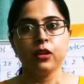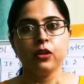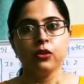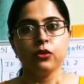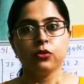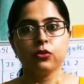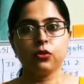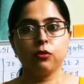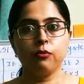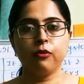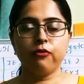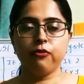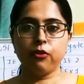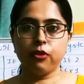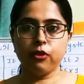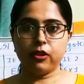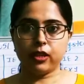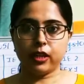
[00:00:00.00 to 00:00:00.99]
so
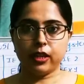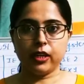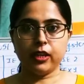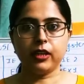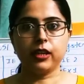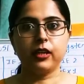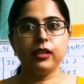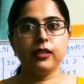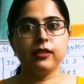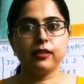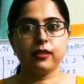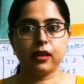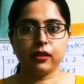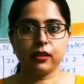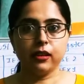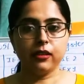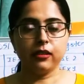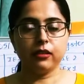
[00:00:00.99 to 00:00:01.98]
before directly
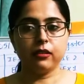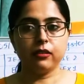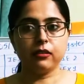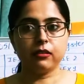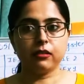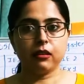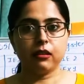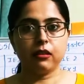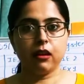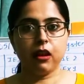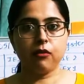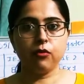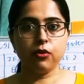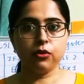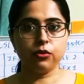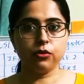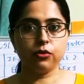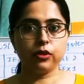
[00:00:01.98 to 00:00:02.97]
starting this, I
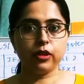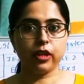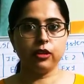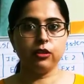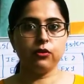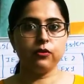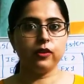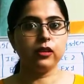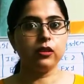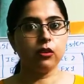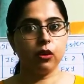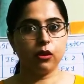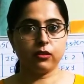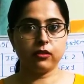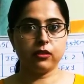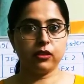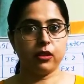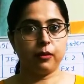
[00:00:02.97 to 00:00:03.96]
want to tell you one
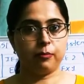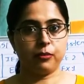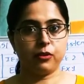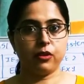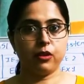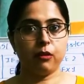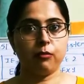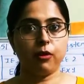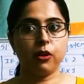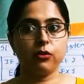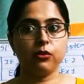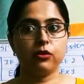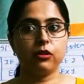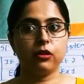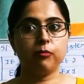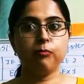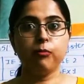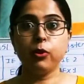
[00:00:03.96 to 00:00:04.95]
concept about
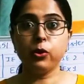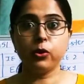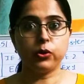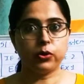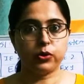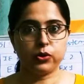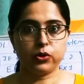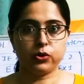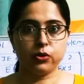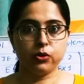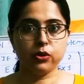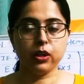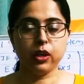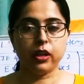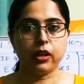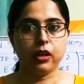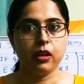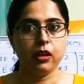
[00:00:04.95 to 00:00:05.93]
the ports.
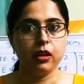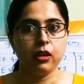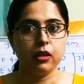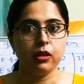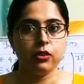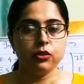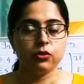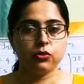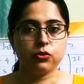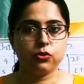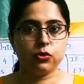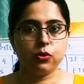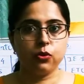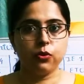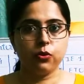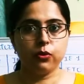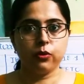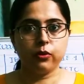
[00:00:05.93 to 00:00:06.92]
Okay,
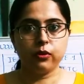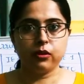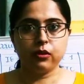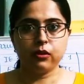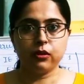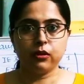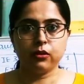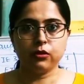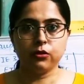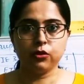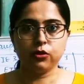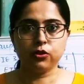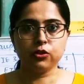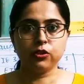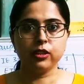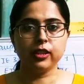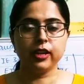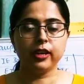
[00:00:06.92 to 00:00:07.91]
so that
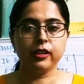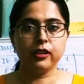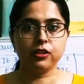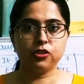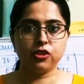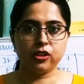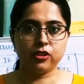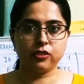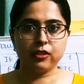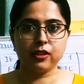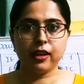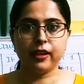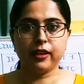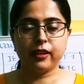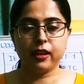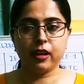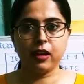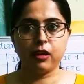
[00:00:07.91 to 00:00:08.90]
you will get a general
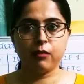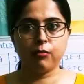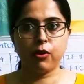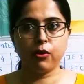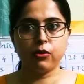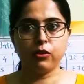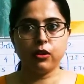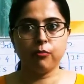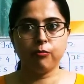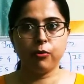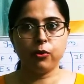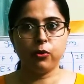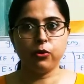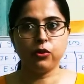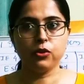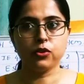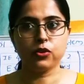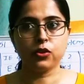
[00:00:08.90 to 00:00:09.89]
idea about the
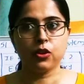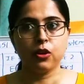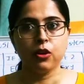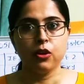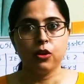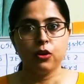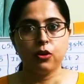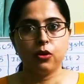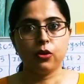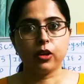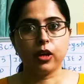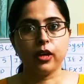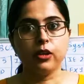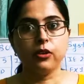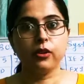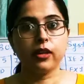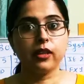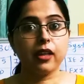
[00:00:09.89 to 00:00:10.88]
ports. Okay,
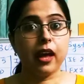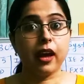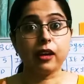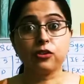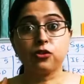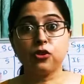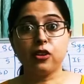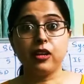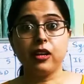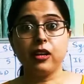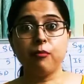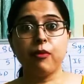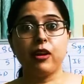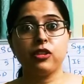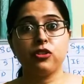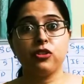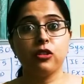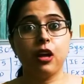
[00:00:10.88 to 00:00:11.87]
you can actually
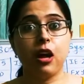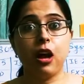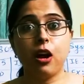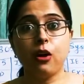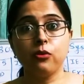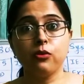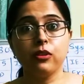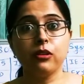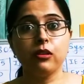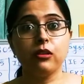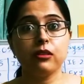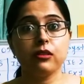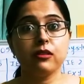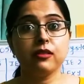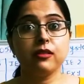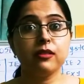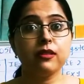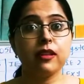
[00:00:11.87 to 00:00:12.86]
imagine how the
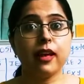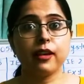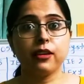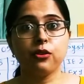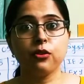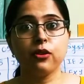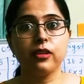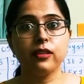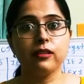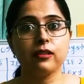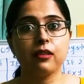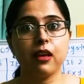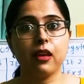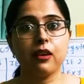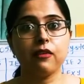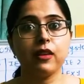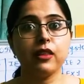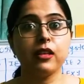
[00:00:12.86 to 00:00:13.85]
scenario is
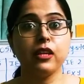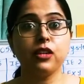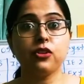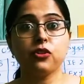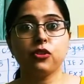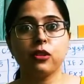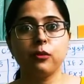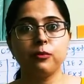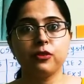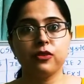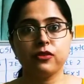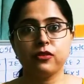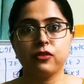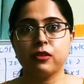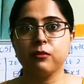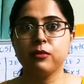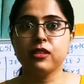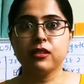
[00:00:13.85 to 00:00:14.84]
there when interrupt
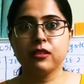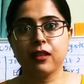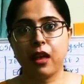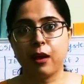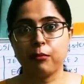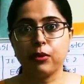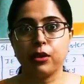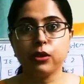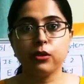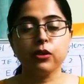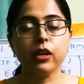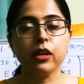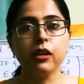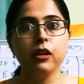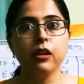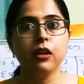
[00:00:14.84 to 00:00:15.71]
system is enabled. Okay,